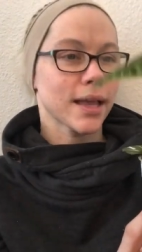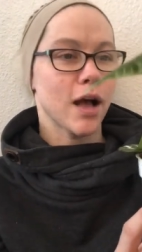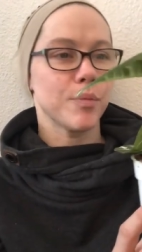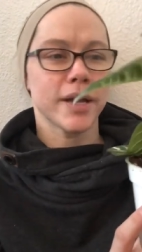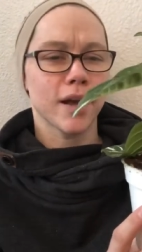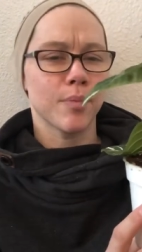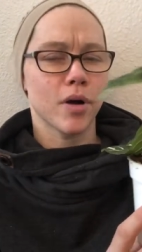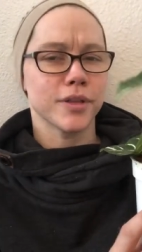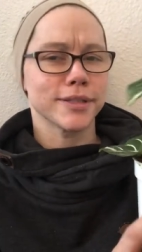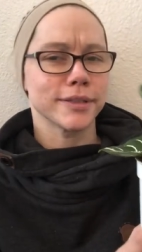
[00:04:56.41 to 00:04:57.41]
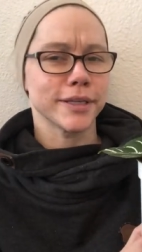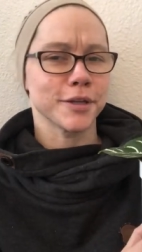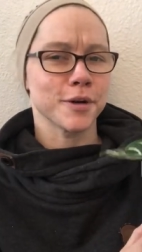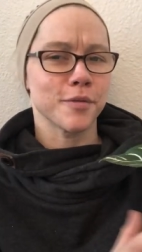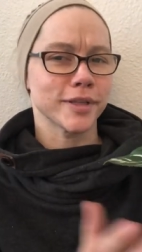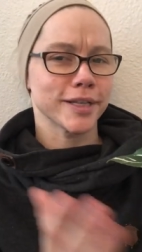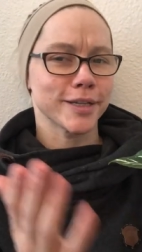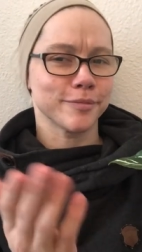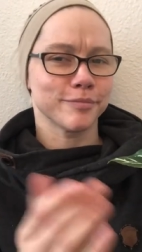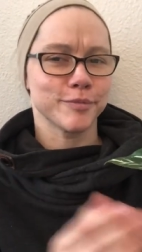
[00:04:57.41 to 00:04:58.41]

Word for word: I'll pick up all this lingo once I